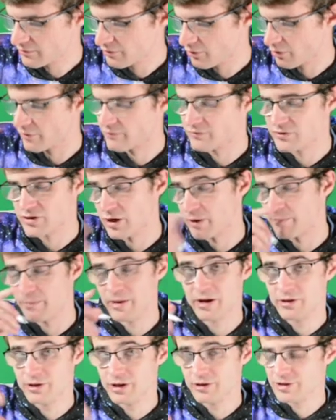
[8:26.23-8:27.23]
or sorry,
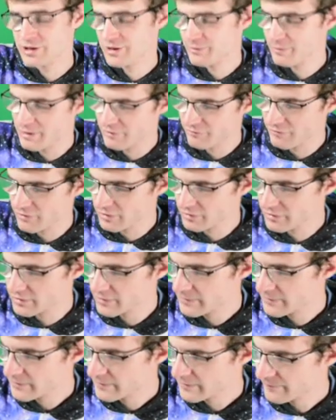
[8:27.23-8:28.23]
parallel to the B field,
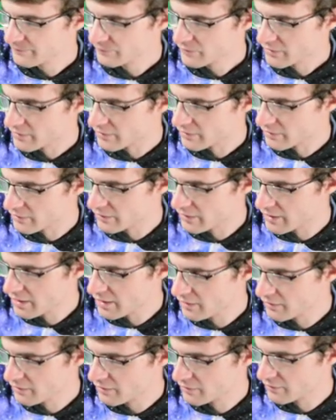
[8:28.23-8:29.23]

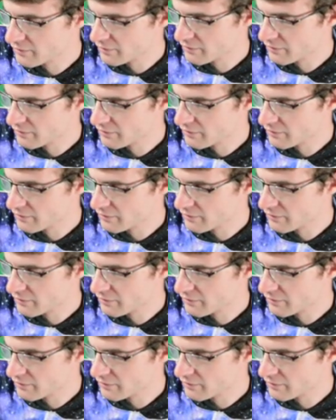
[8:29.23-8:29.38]
then